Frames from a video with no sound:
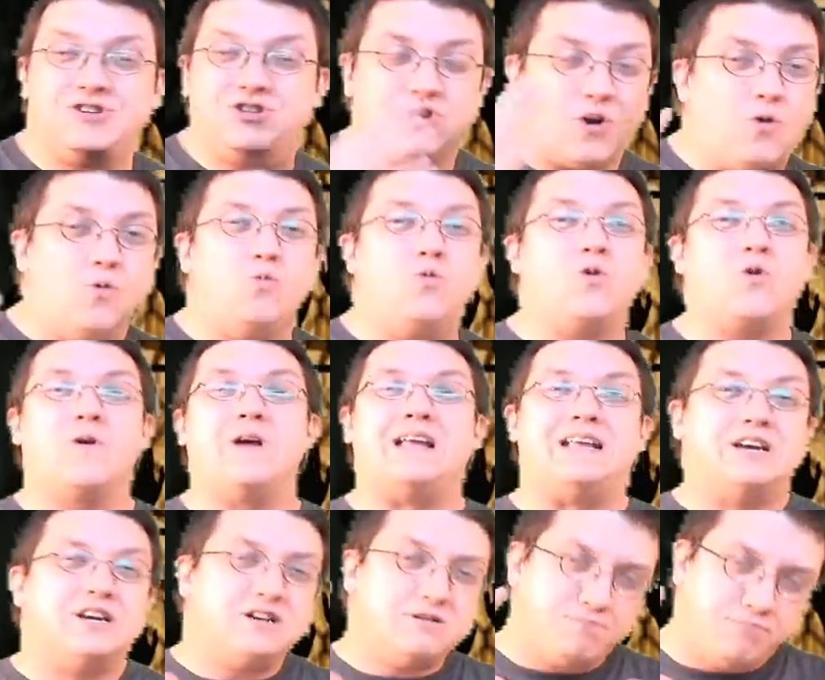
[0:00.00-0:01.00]
don't worry,
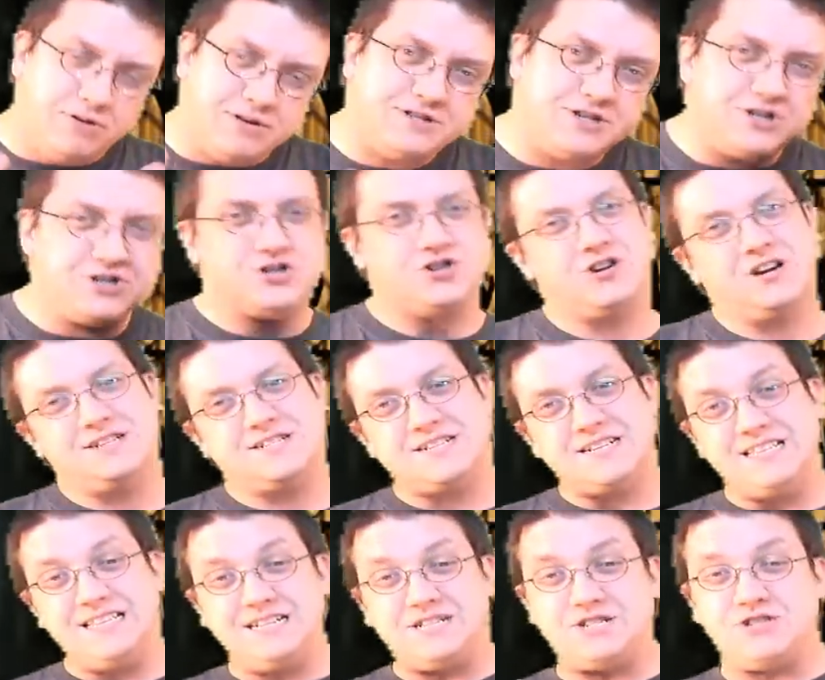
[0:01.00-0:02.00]
put your trust
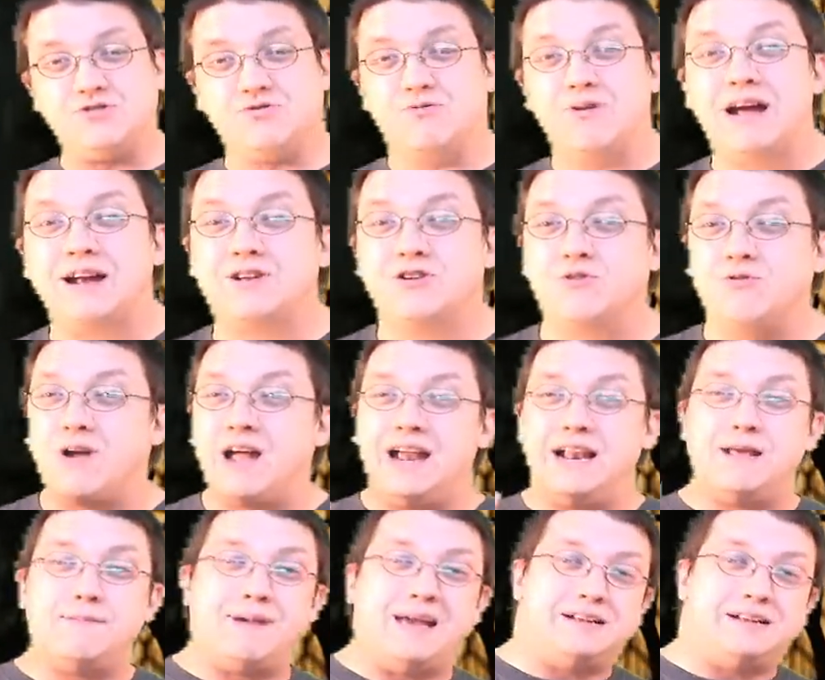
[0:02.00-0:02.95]
in this director, Ryan M.